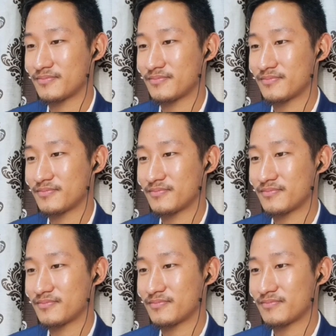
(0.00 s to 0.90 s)

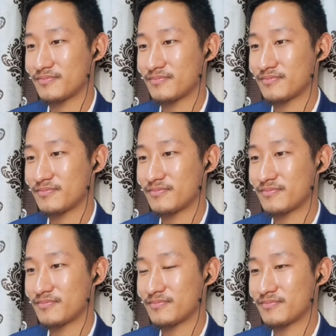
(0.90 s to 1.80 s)

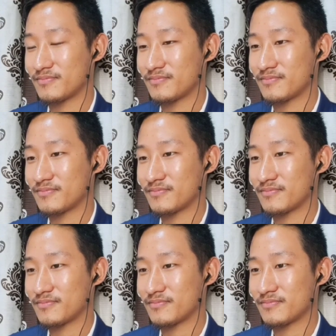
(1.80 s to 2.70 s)

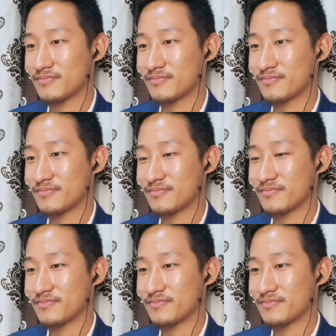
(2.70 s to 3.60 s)

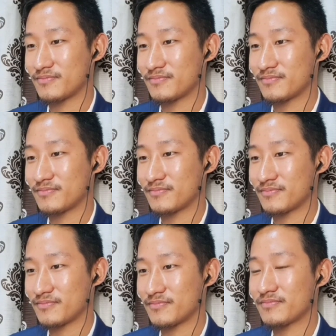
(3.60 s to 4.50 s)

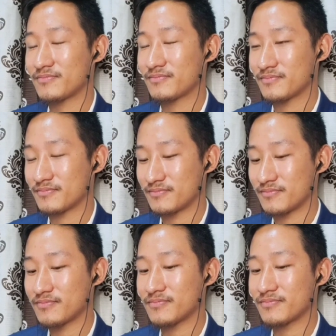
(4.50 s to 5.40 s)

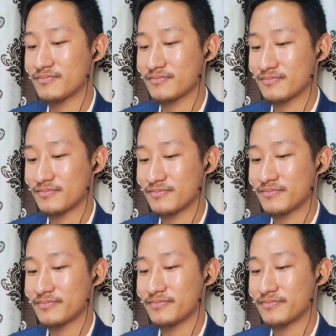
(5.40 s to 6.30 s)

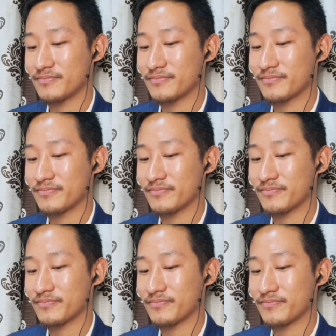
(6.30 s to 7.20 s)

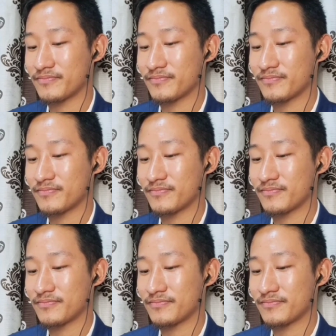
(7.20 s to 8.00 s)
The person shown says nothing.